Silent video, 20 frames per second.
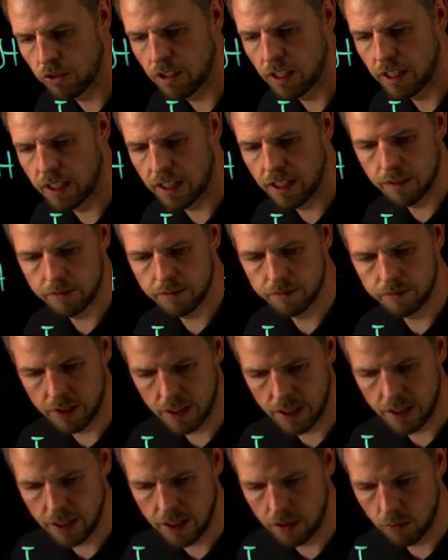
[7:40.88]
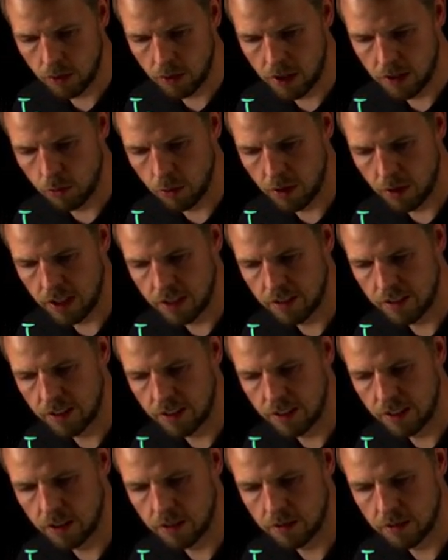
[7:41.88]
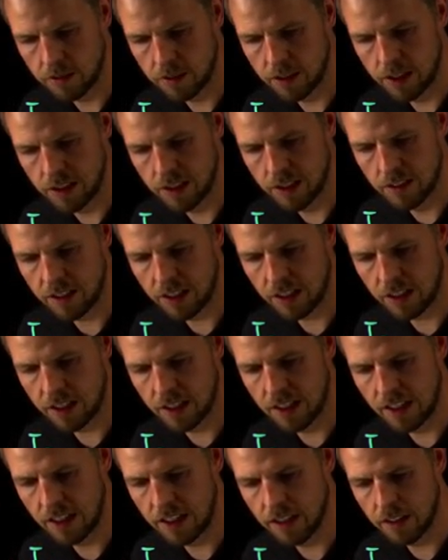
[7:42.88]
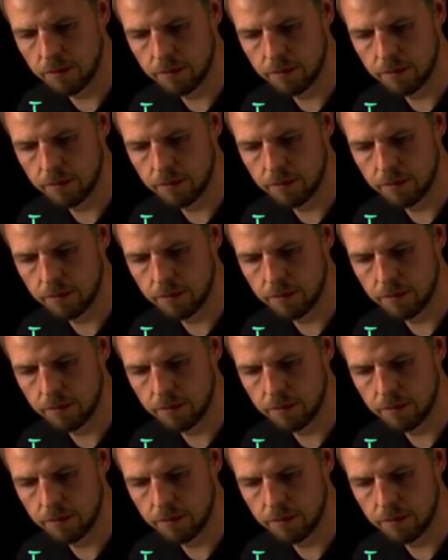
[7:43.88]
layer, and we have weights here in the second layer.